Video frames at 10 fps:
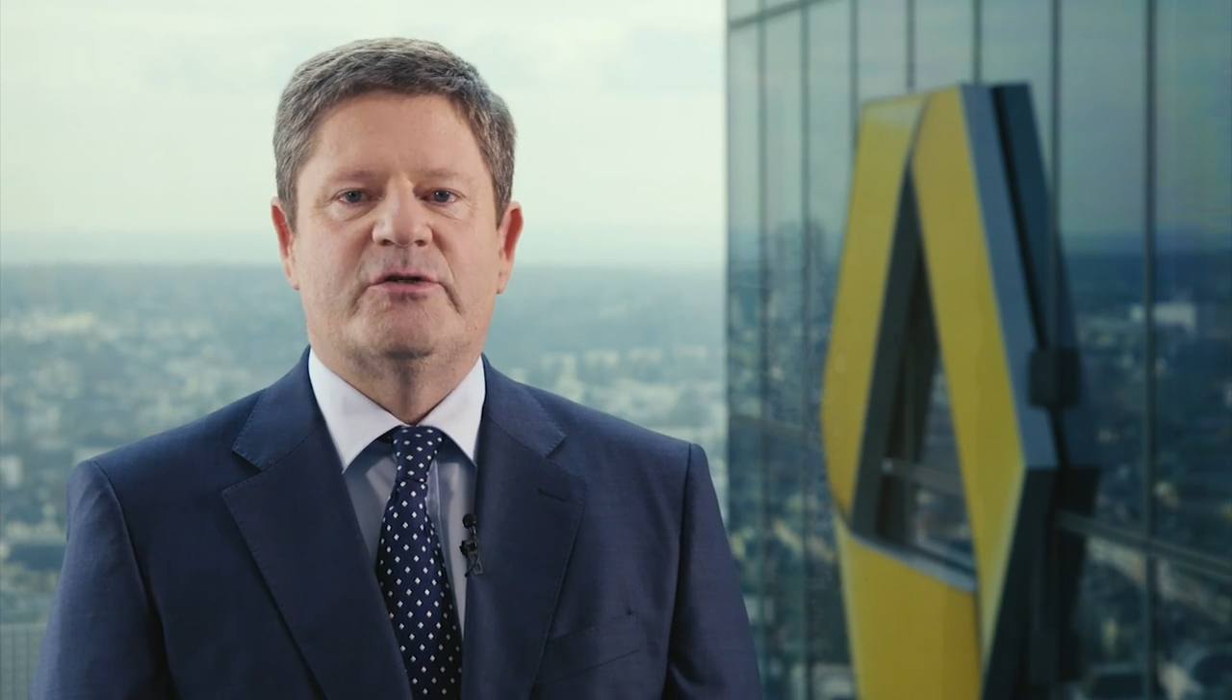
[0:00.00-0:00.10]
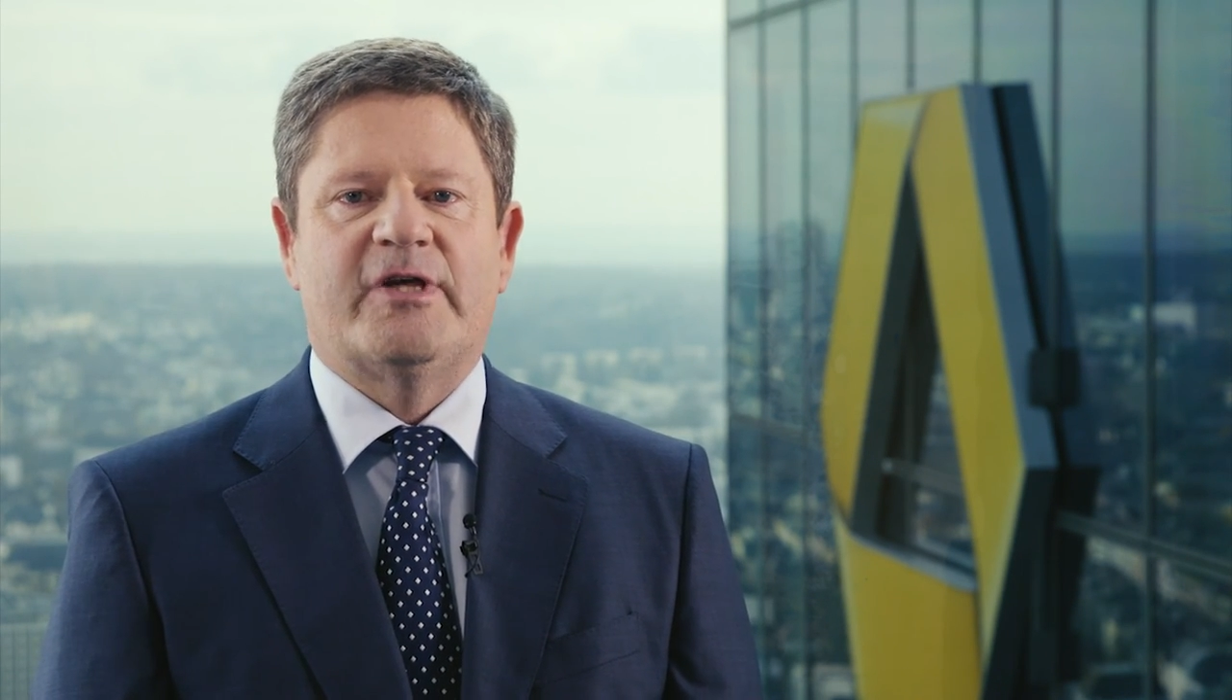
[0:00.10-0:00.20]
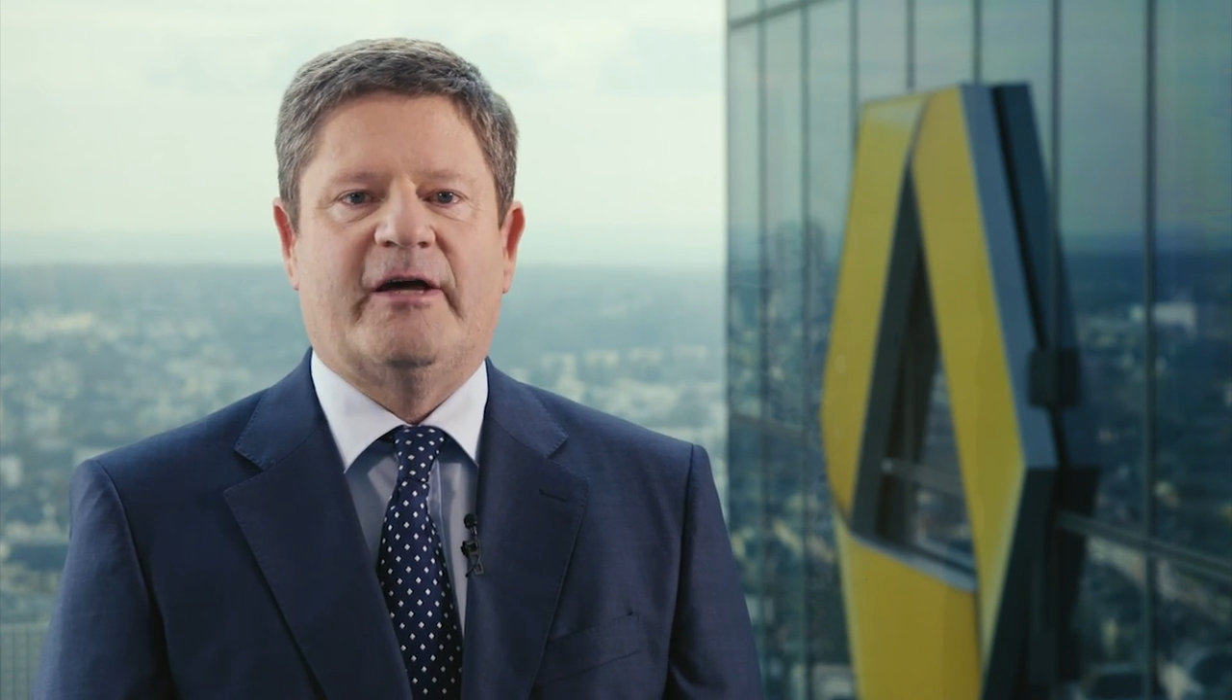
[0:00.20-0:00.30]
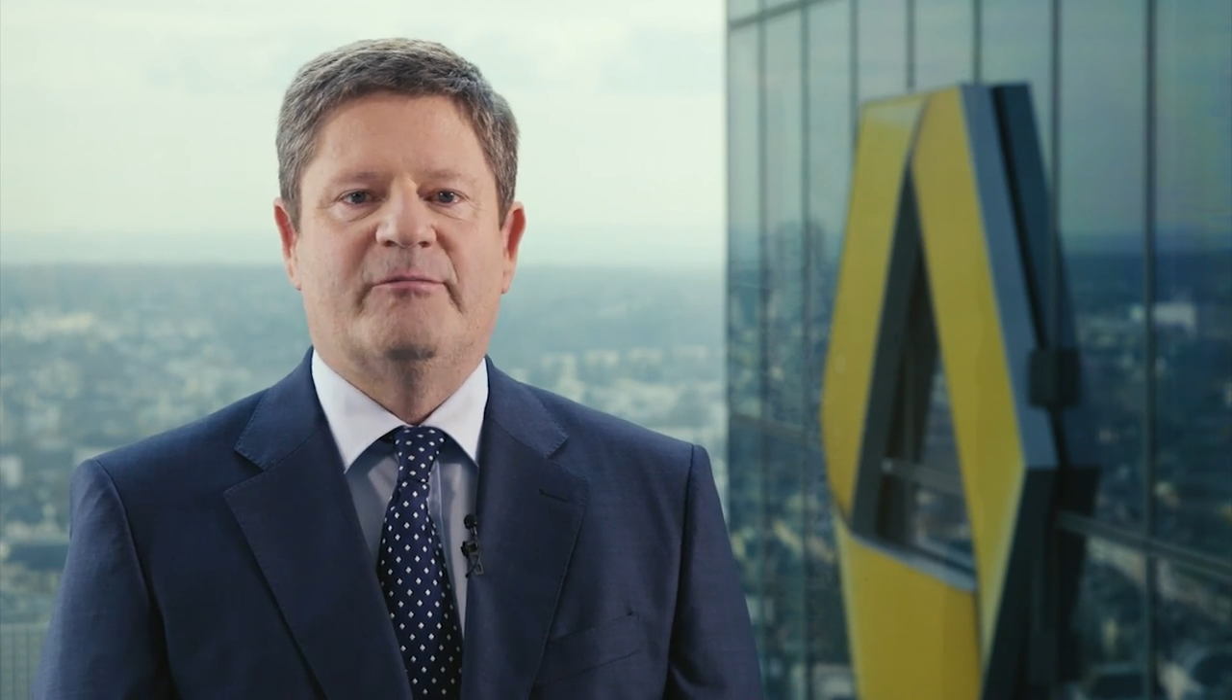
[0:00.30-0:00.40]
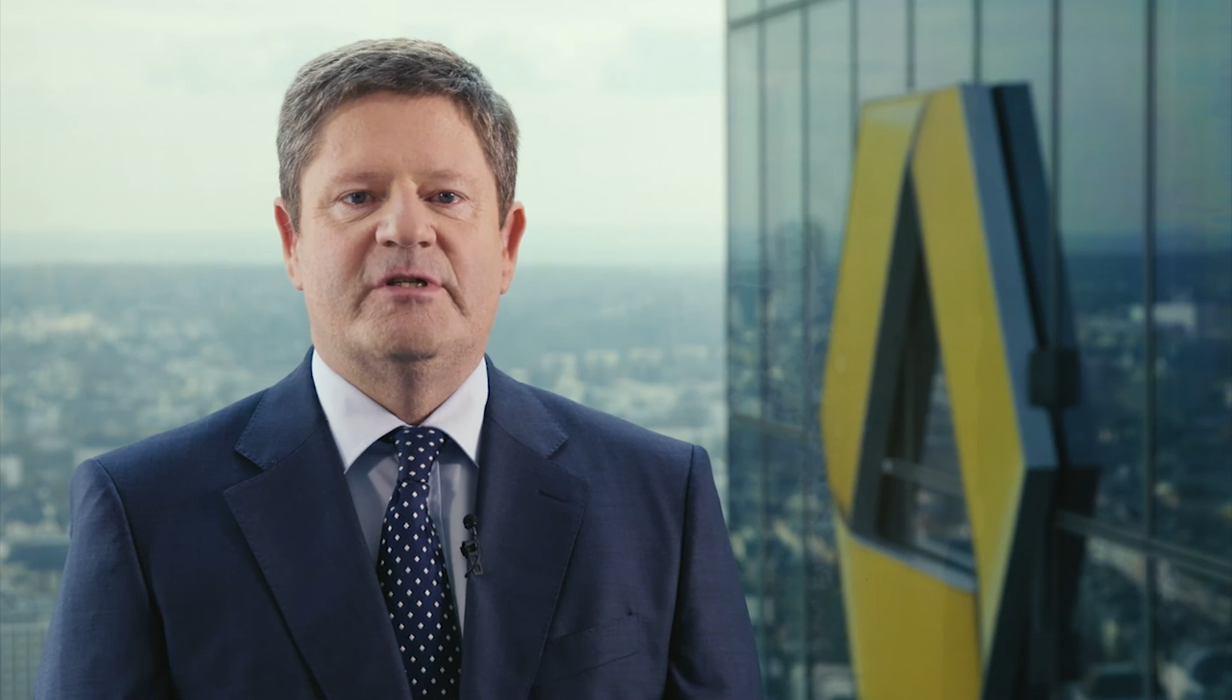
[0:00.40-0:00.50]

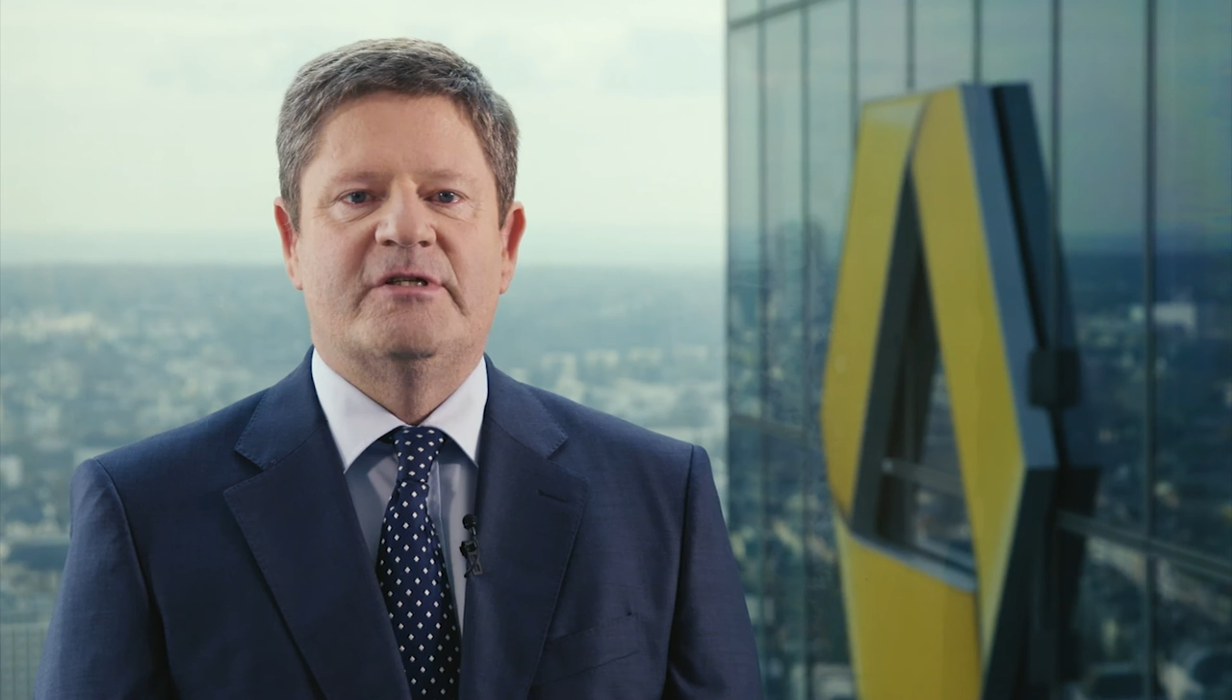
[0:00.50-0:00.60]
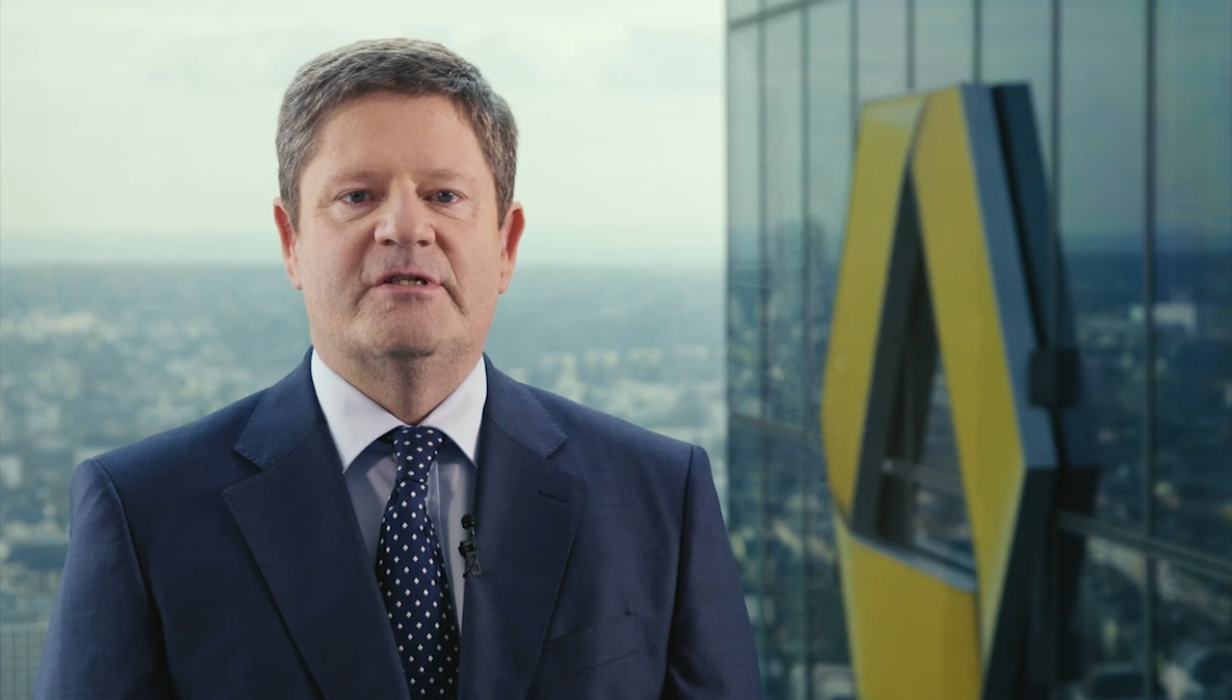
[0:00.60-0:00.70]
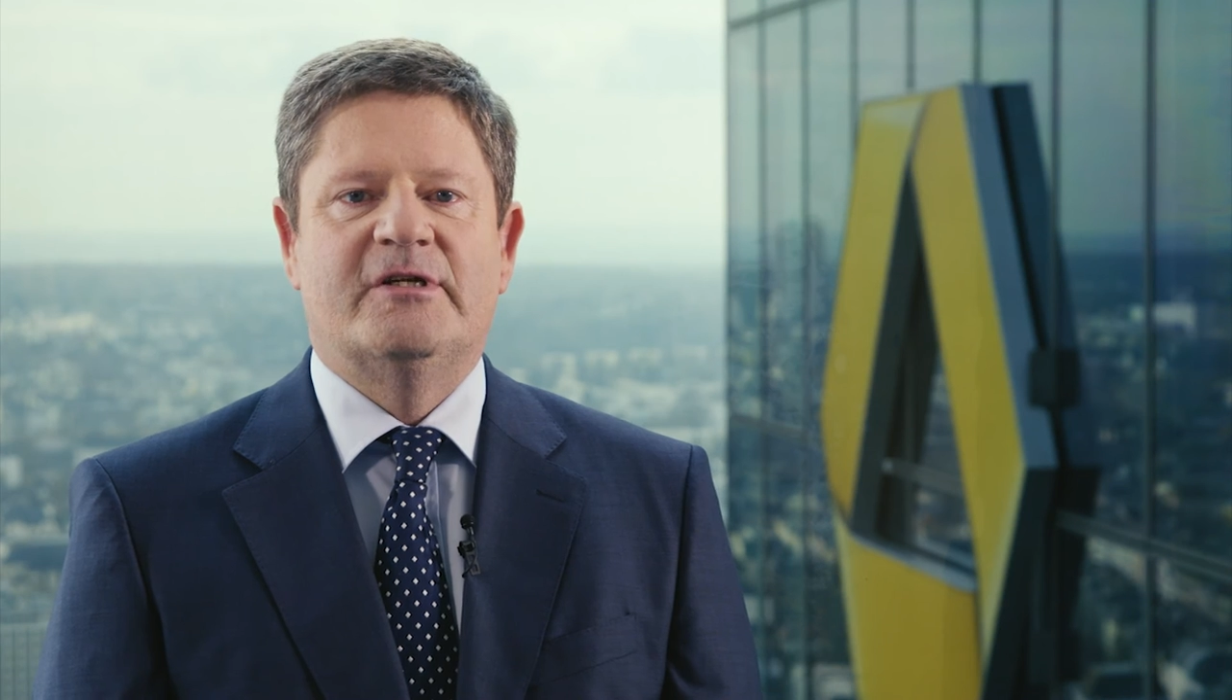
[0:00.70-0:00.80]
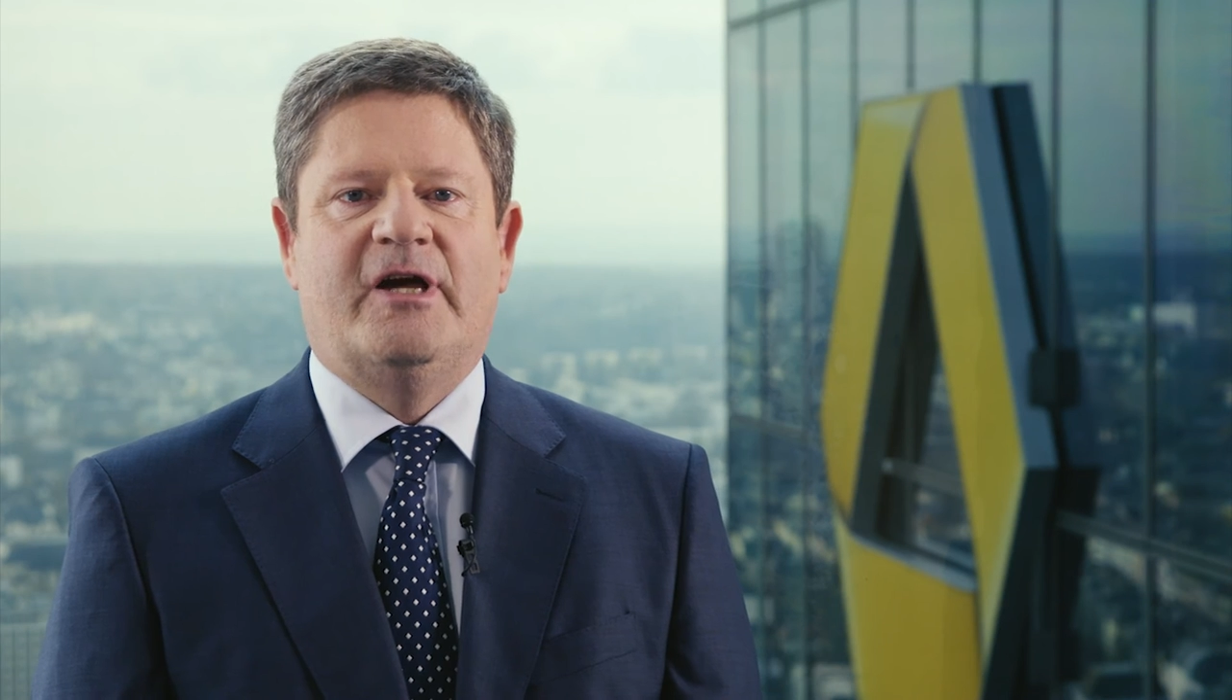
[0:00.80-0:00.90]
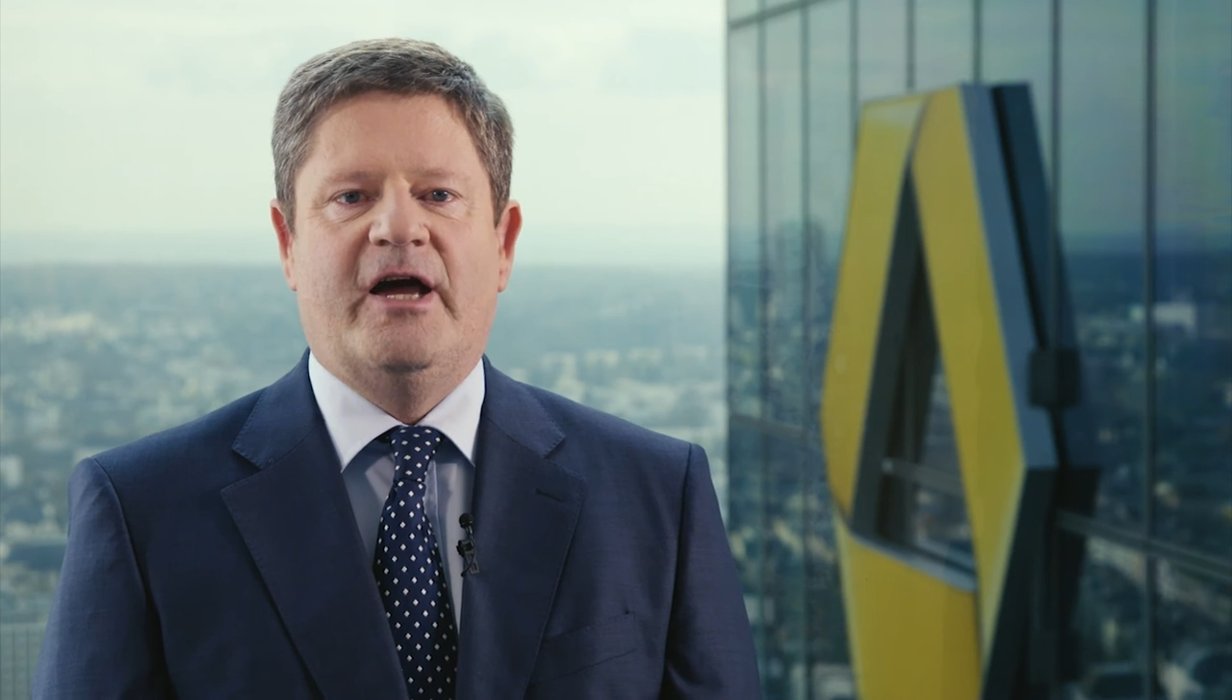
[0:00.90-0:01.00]
segments